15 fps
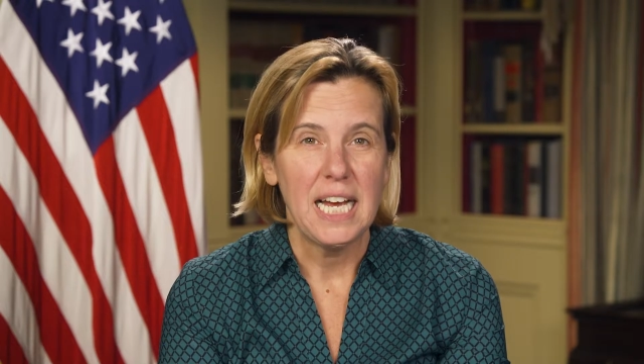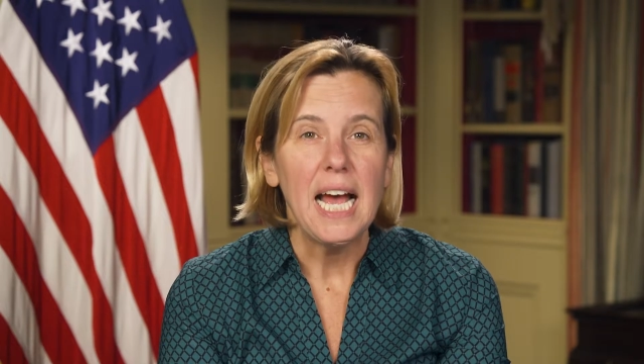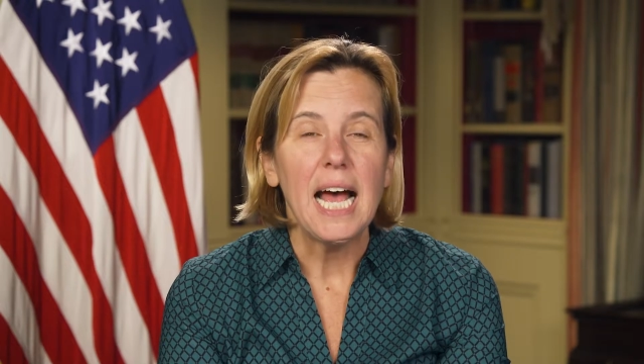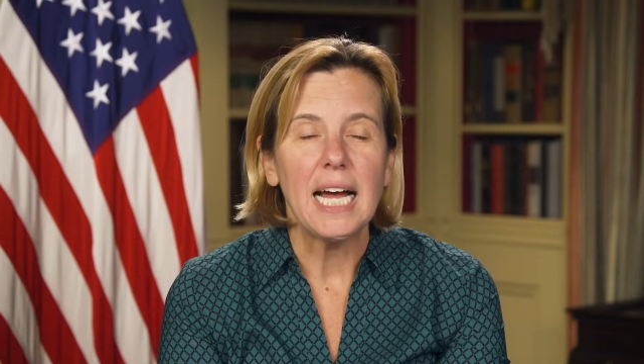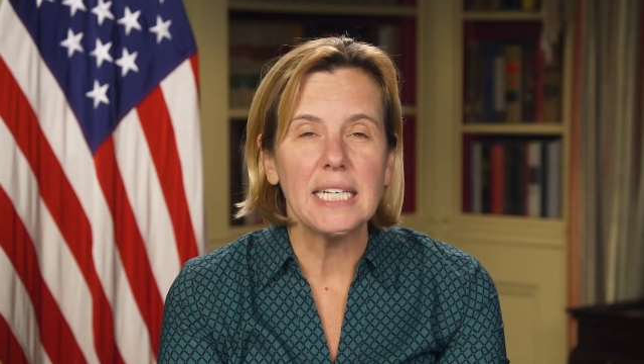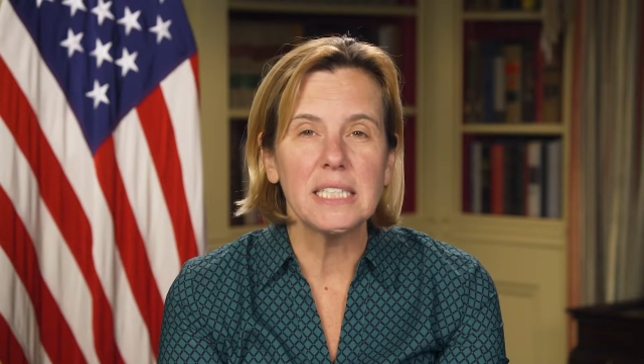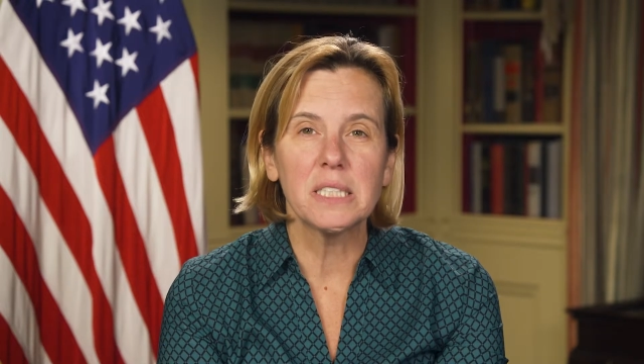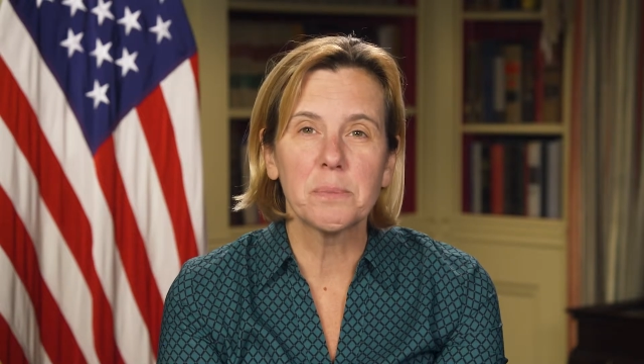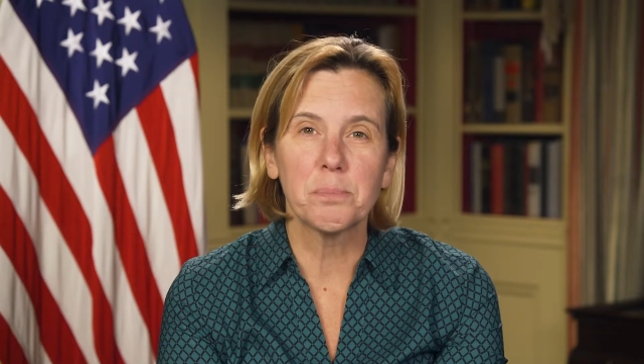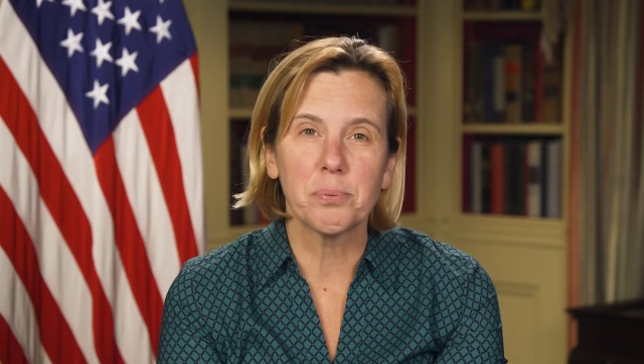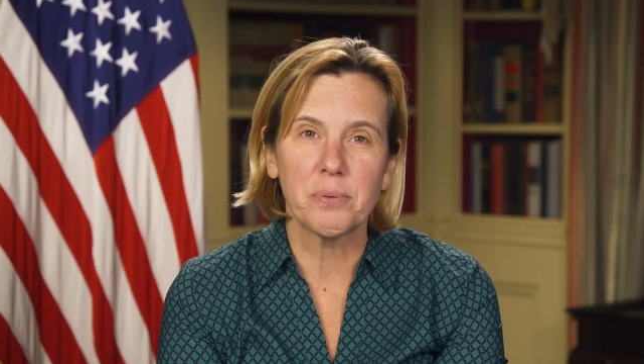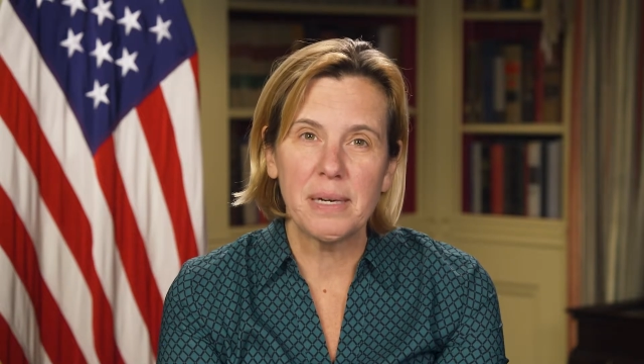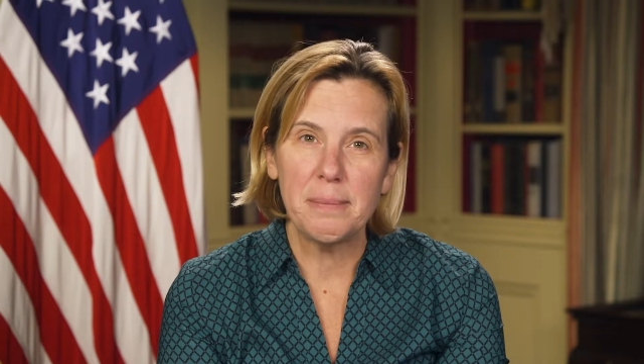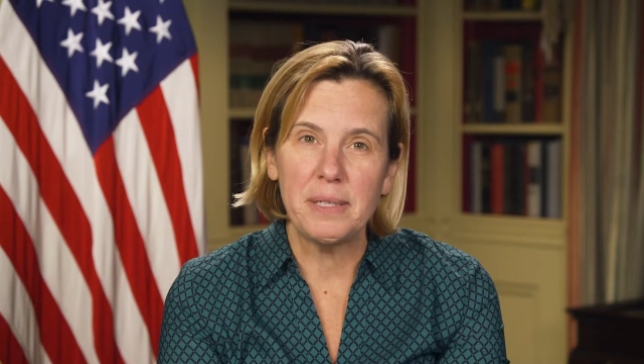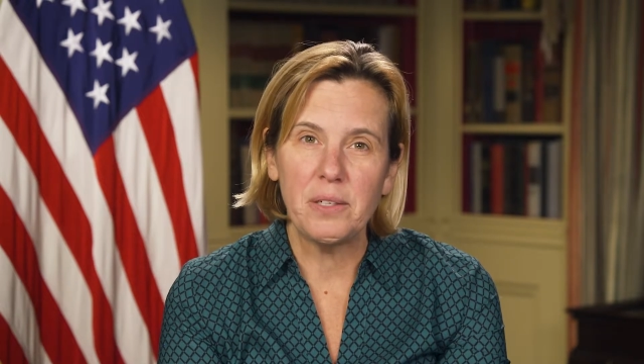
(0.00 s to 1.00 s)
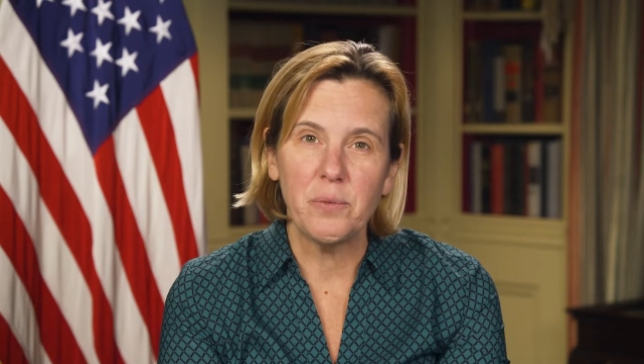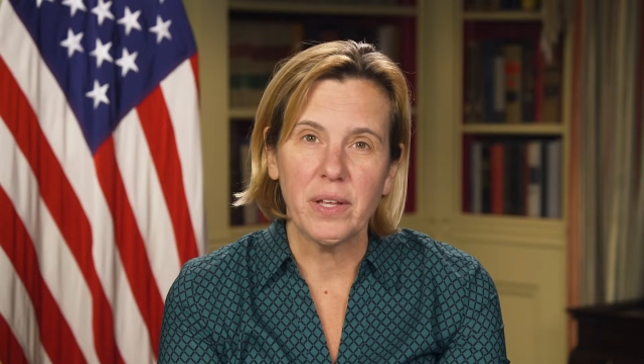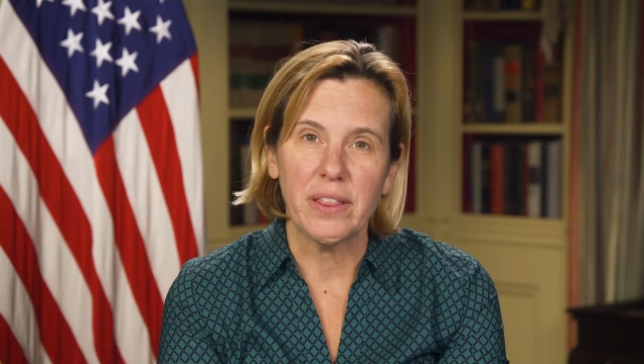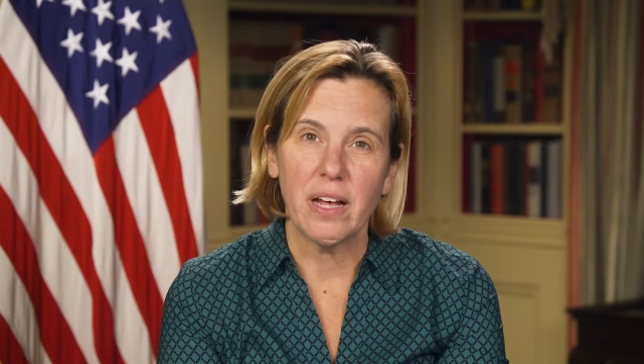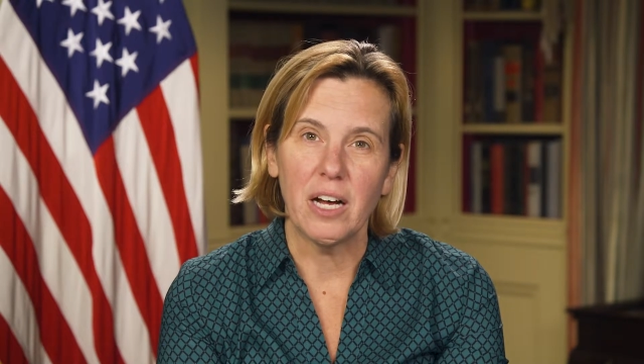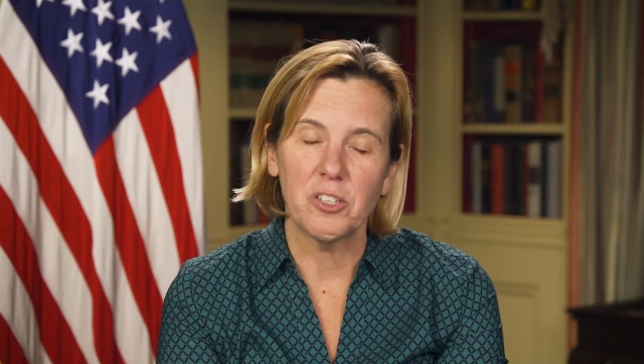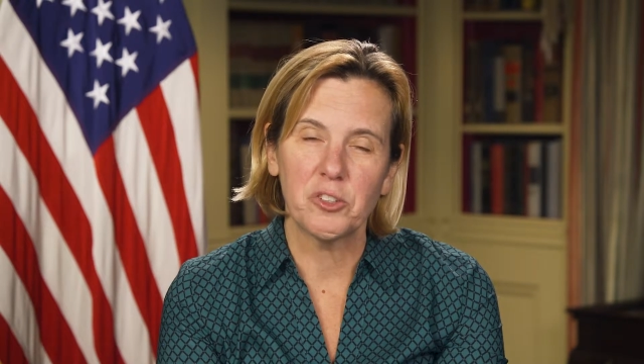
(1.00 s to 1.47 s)
and is brimming with
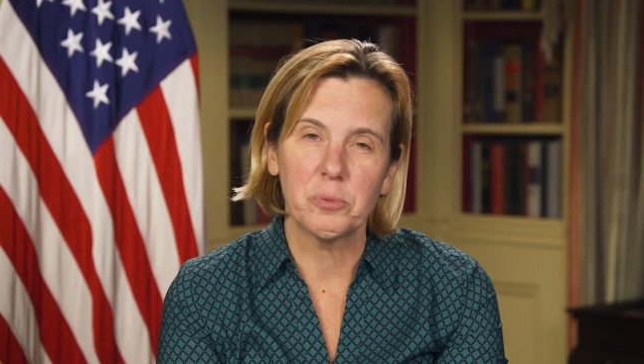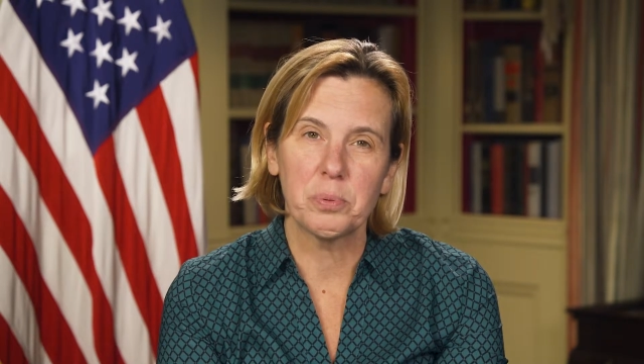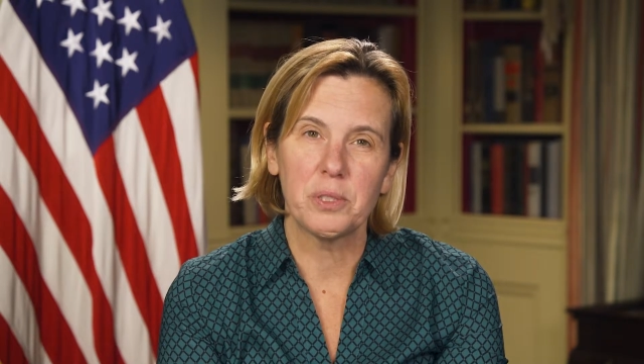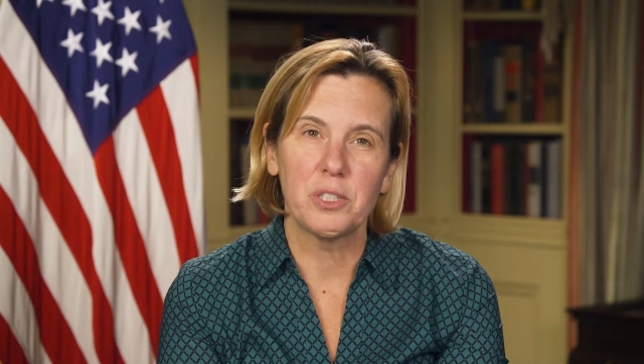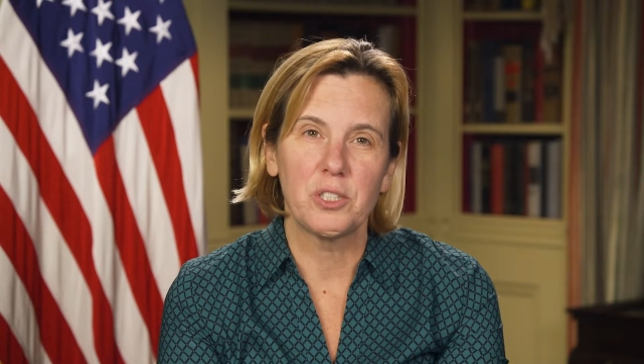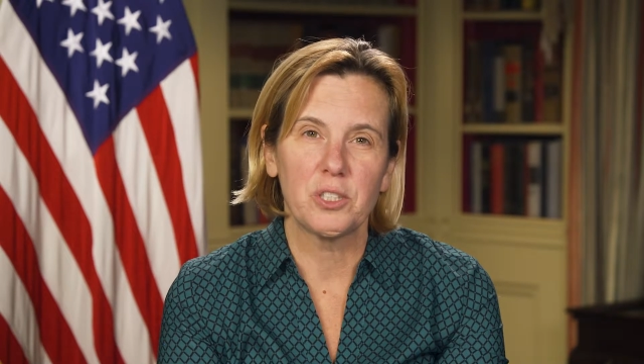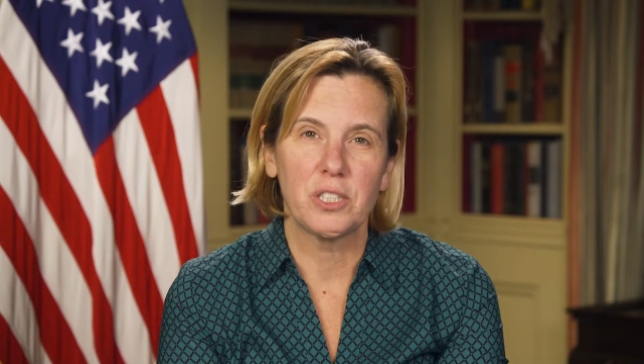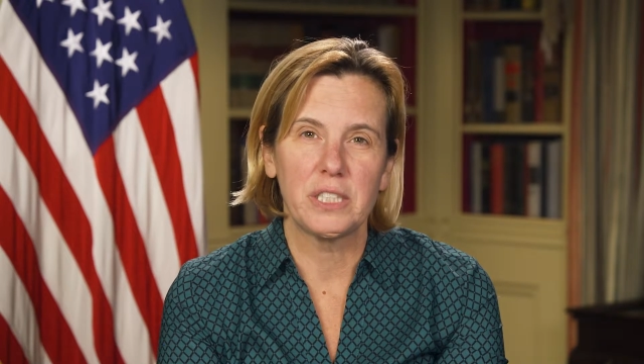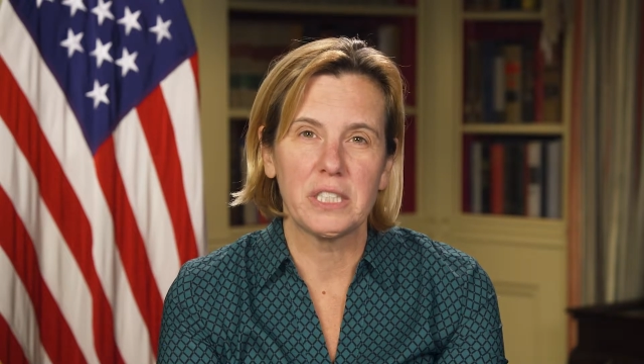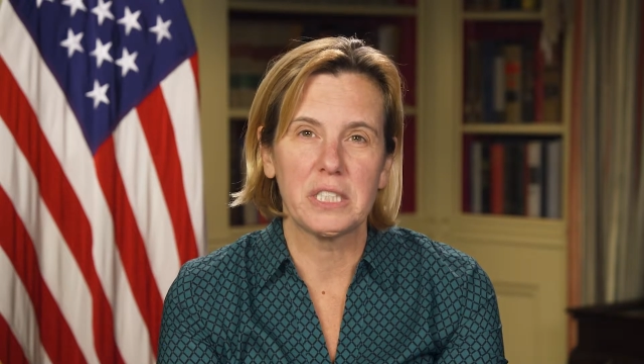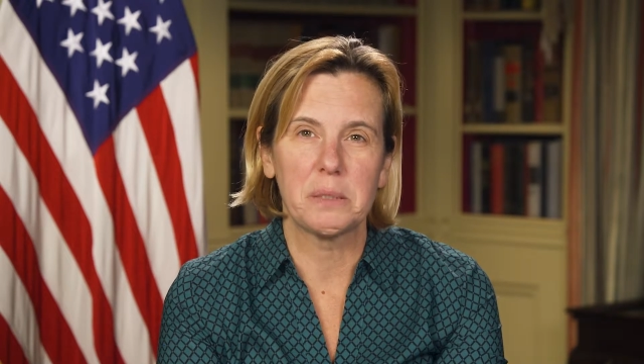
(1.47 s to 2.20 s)
entrepreneurial